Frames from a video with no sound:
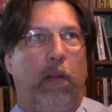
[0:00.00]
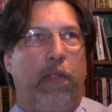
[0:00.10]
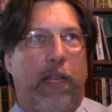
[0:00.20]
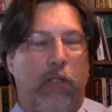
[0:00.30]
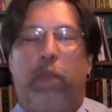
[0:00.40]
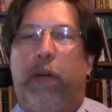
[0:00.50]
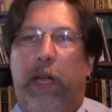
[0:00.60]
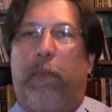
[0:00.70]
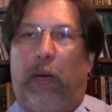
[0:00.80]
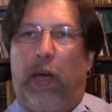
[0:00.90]
that's opened
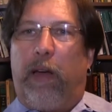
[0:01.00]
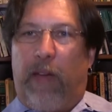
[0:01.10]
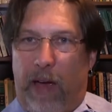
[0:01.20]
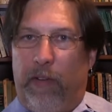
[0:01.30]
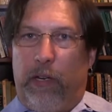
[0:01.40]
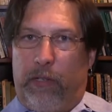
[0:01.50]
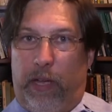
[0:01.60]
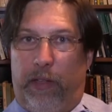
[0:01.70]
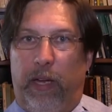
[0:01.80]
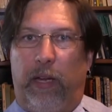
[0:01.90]
up a lot of avenues,
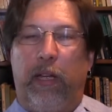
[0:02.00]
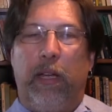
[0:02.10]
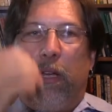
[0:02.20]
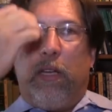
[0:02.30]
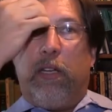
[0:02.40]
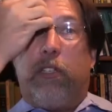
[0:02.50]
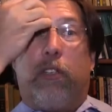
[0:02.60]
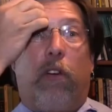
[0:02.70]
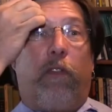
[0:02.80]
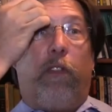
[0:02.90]
I think. And
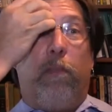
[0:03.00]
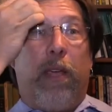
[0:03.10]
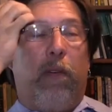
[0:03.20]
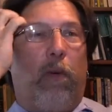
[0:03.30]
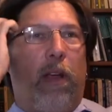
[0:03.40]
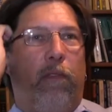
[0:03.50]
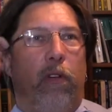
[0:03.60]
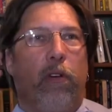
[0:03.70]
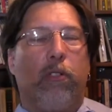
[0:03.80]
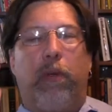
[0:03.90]
so for me, what I've
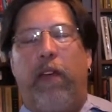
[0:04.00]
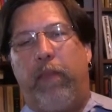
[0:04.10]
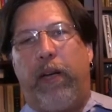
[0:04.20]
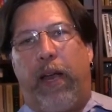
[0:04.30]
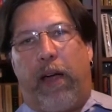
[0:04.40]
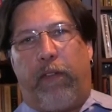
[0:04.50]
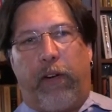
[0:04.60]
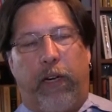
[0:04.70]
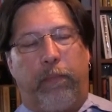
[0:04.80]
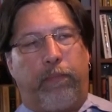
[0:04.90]
noticed when I've been in
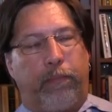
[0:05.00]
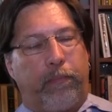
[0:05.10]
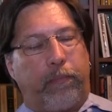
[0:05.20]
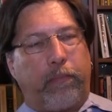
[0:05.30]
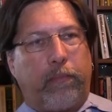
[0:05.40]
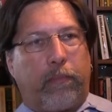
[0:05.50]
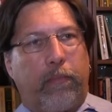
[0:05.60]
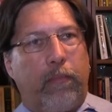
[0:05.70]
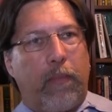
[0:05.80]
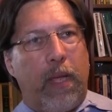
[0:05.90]
Africa
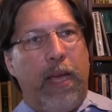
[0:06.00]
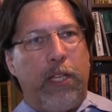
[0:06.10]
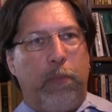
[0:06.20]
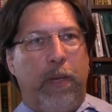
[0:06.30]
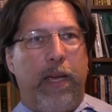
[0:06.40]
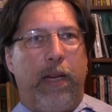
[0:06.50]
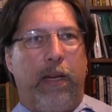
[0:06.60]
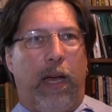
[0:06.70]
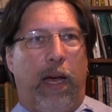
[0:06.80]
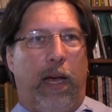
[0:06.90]
has
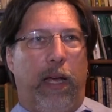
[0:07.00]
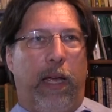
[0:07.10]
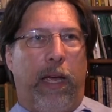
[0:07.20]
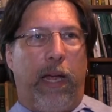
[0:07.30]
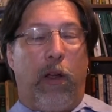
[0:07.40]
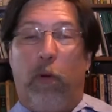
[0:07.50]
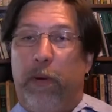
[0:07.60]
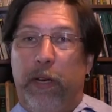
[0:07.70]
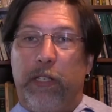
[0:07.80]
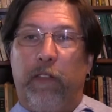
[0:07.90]
been an
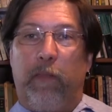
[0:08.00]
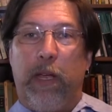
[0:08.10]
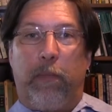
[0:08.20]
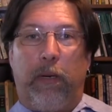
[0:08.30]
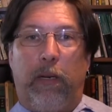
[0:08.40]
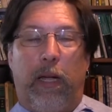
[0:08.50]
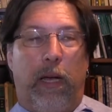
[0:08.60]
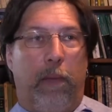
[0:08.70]
openness of people,